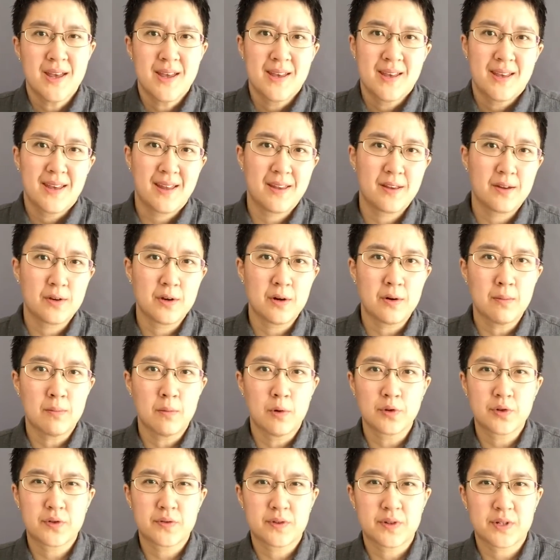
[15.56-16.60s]
And
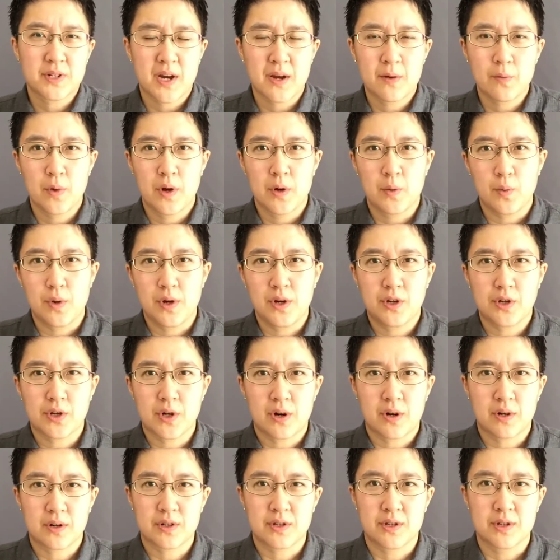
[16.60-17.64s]
most of the time when we
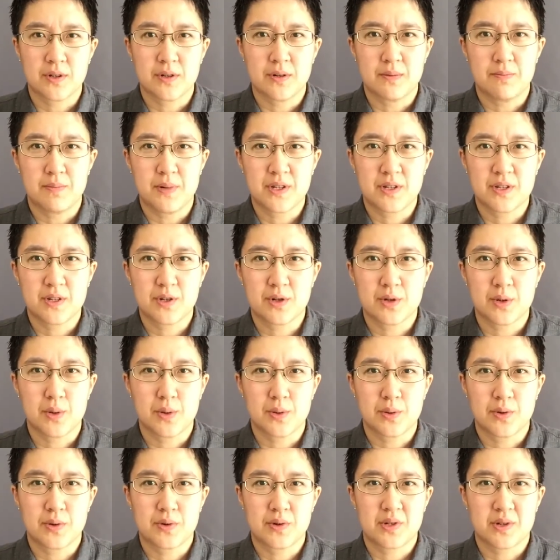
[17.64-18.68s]
talk to business
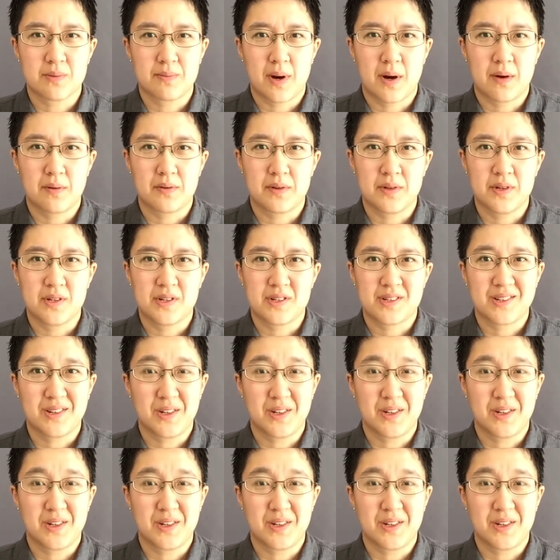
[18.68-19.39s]
owners about this,